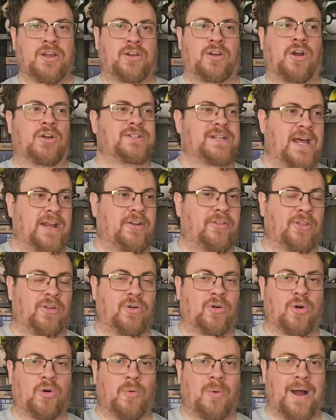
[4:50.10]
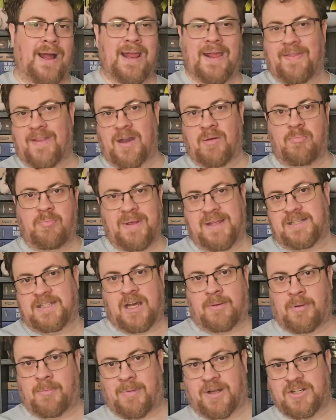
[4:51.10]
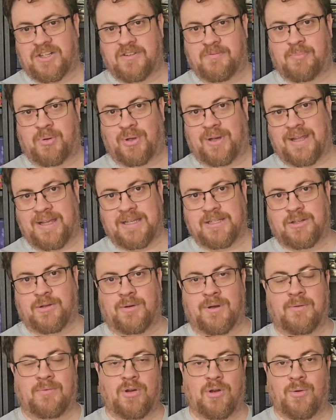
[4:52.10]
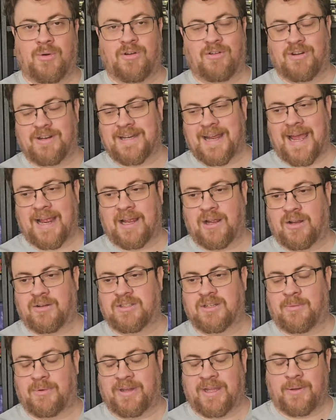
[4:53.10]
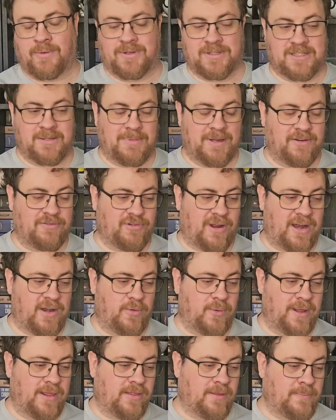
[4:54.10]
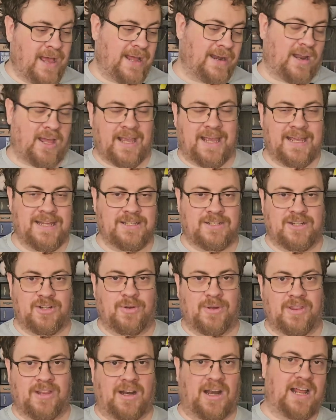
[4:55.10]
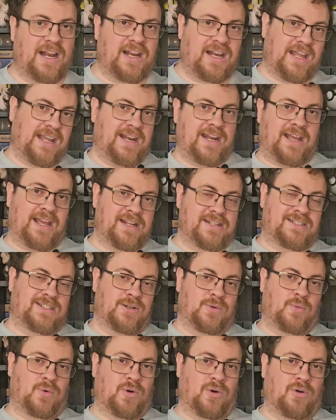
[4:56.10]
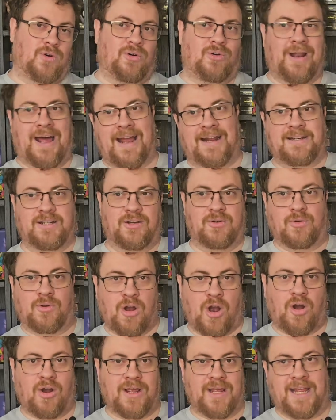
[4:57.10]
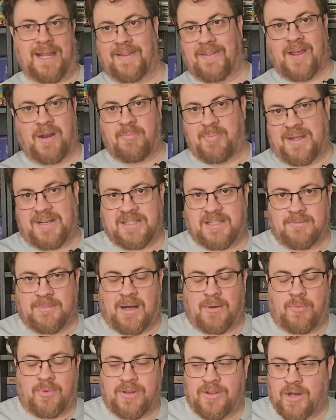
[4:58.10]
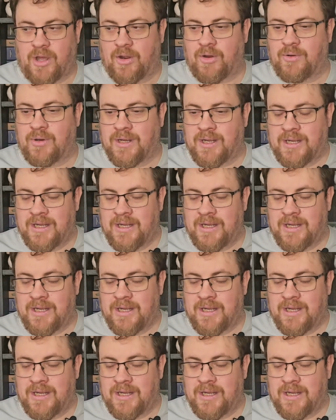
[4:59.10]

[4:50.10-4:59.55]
goes out into the hallway and then beats up a bunch of bullies who are attacking someone he wants to be a friend with. And like he's doing the like leaning against the wall, acting all cocky, and then beats them up with no